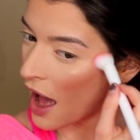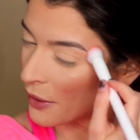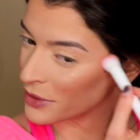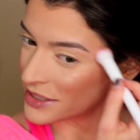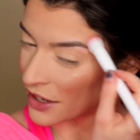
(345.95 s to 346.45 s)
I
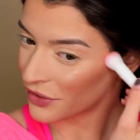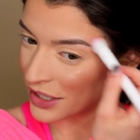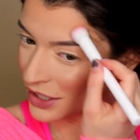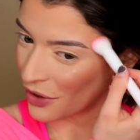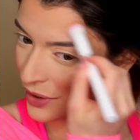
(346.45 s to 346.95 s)
would
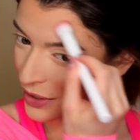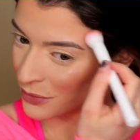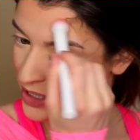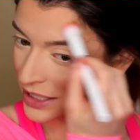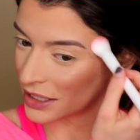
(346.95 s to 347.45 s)
definitely go in
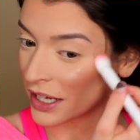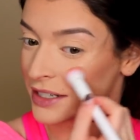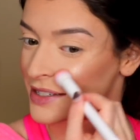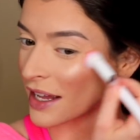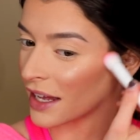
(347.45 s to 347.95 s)
with the
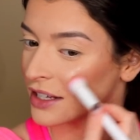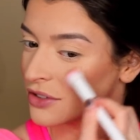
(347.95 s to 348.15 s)
lightest hand.